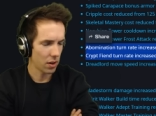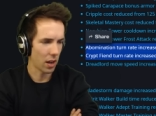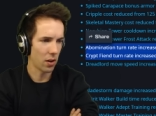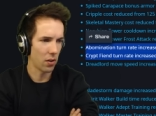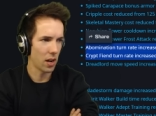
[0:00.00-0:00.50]

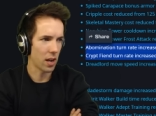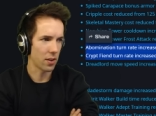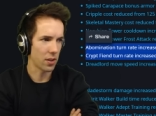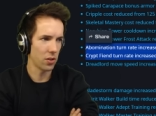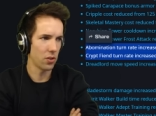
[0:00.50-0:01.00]
Okay, hold
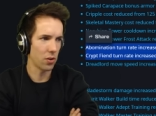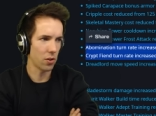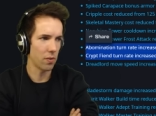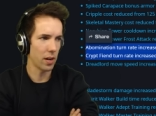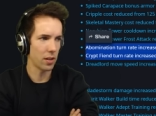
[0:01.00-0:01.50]
on. Doesn't
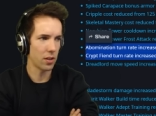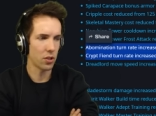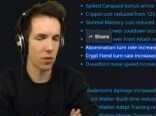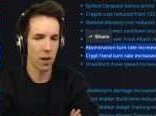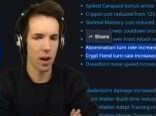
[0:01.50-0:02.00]
turn rate
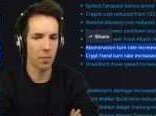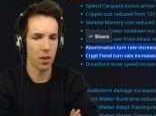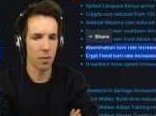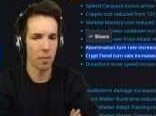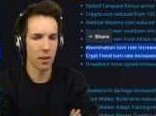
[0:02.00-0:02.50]
describe
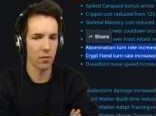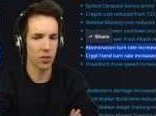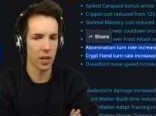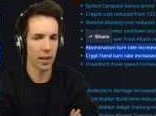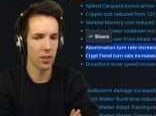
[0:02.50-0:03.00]
the amount of
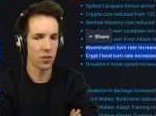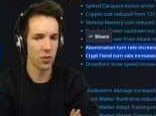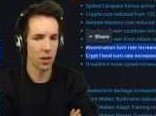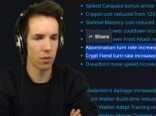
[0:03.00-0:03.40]
seconds